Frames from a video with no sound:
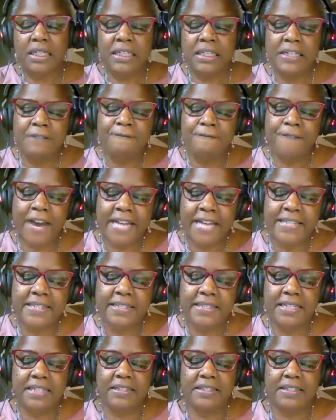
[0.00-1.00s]
The
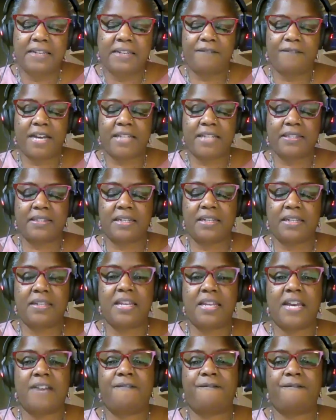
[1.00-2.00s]
feds need to invest in
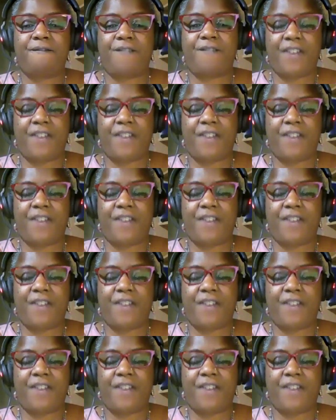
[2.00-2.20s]
their